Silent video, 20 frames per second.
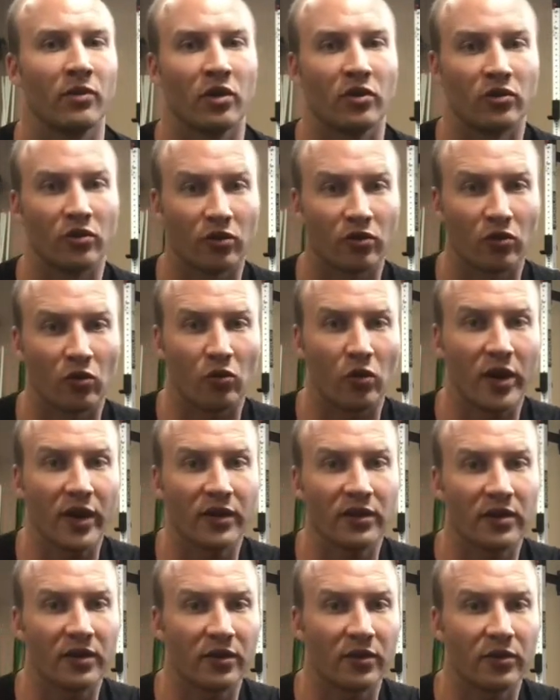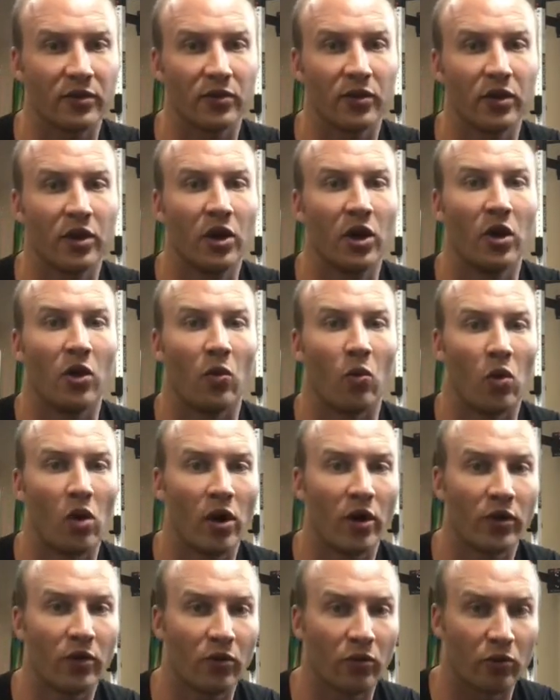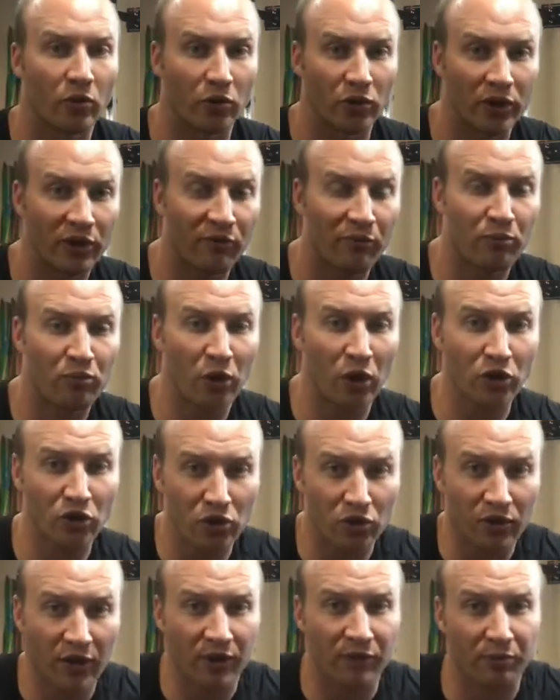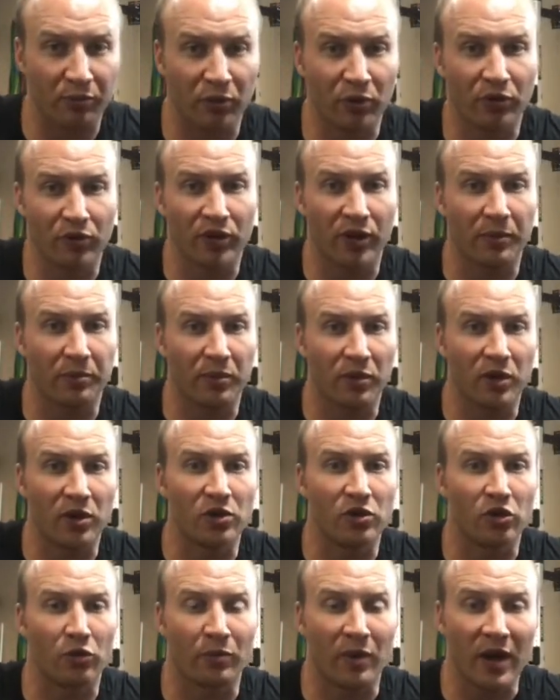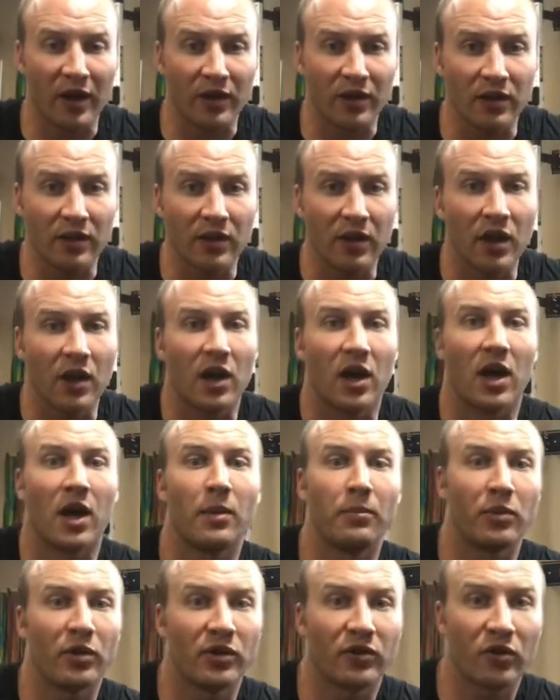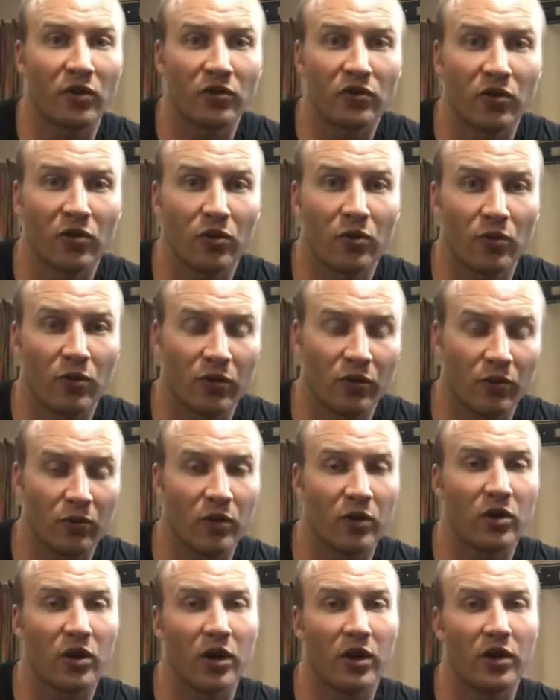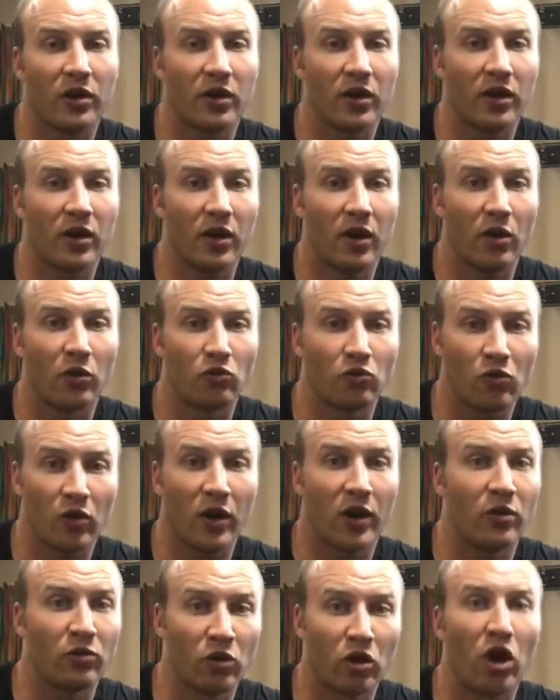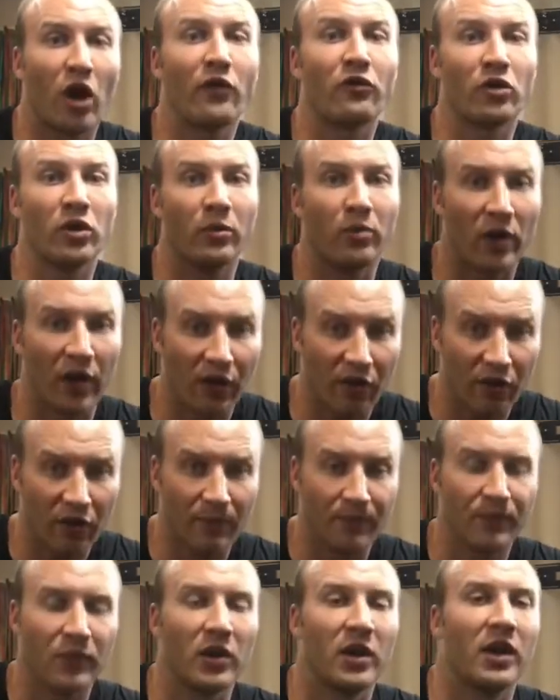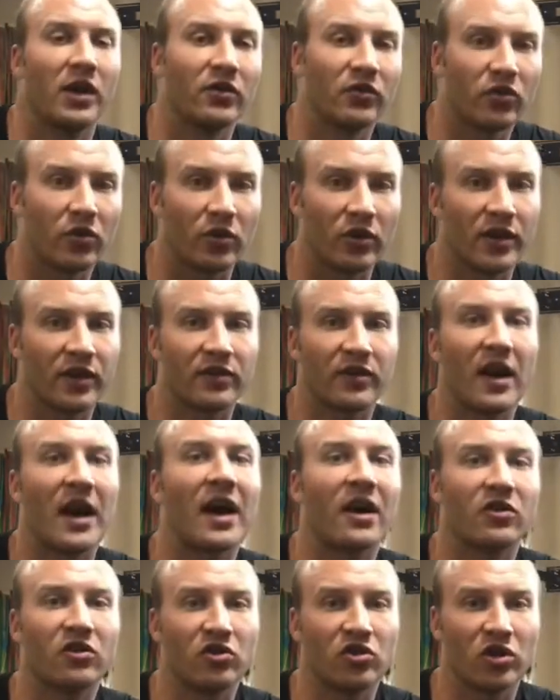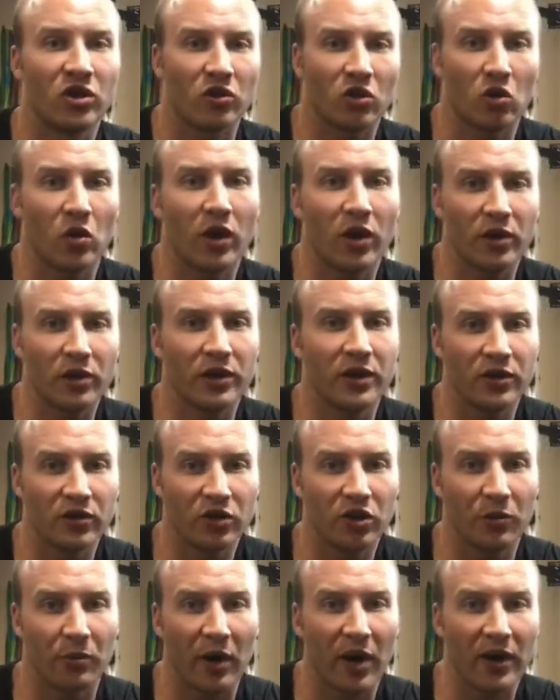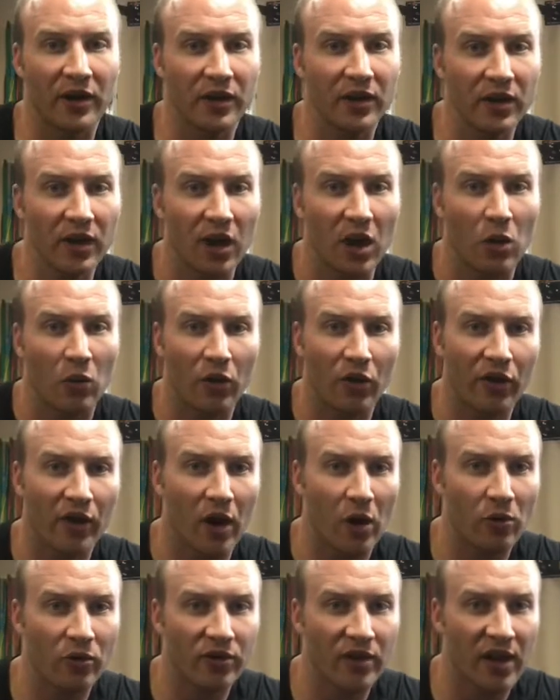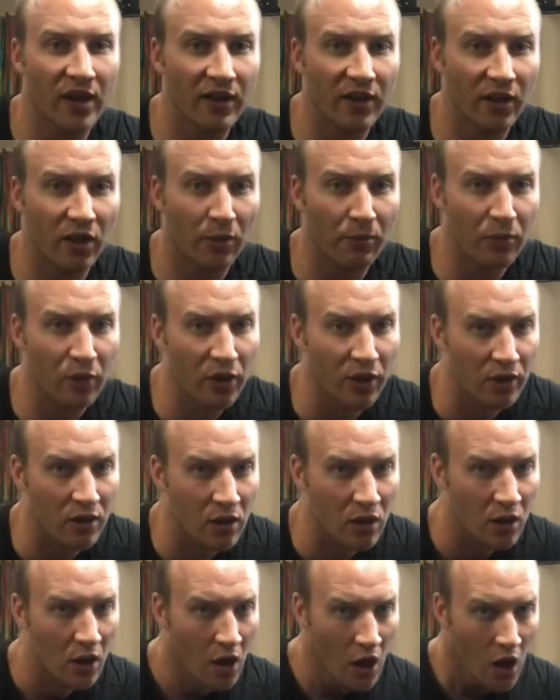So it's a way to, one, relieve pressure that's built up in your body, but it's also what we call a recovery breath. And so it gets oxygen quickly into your body without taking a big,